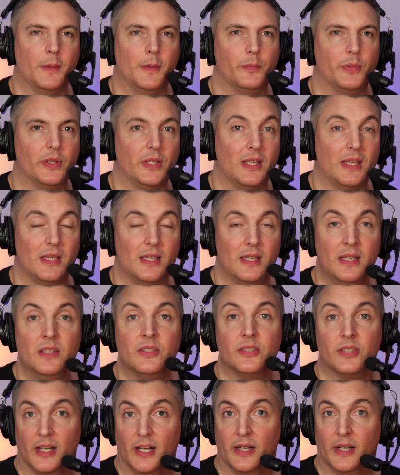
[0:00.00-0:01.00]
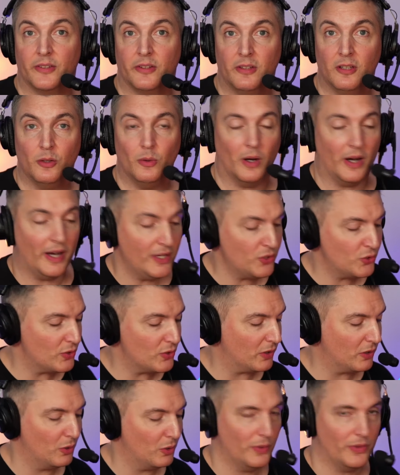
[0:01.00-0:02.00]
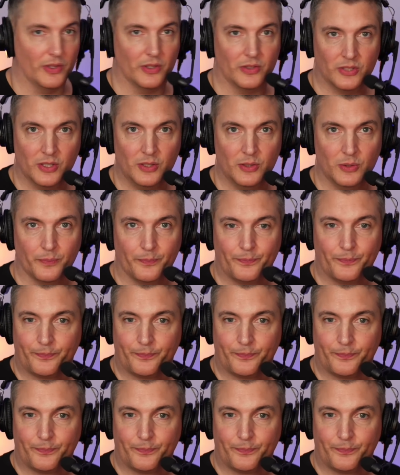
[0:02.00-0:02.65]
But it is hard to do. I struggle with it too.